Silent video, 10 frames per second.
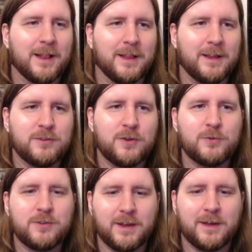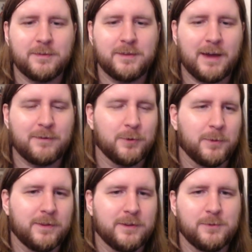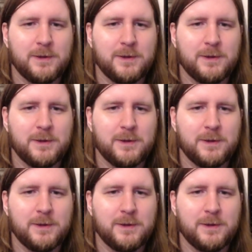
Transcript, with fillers: Let's go check out the Afterward this